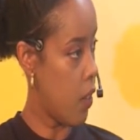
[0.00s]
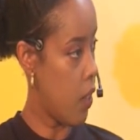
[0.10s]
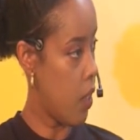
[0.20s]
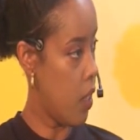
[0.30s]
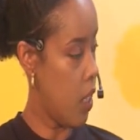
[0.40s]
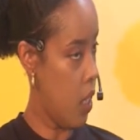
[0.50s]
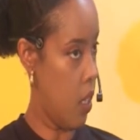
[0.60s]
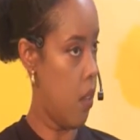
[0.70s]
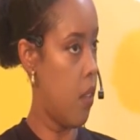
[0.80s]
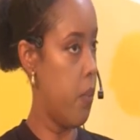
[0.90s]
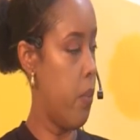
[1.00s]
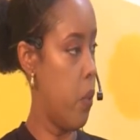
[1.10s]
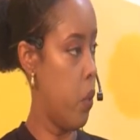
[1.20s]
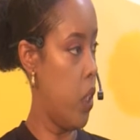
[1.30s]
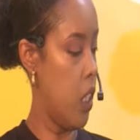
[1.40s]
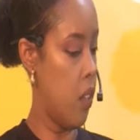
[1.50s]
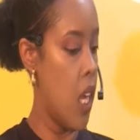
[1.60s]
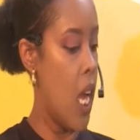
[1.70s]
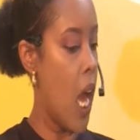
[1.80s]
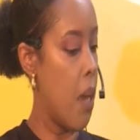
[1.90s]
Yes, Blue Oceans.
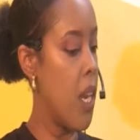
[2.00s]
I mean,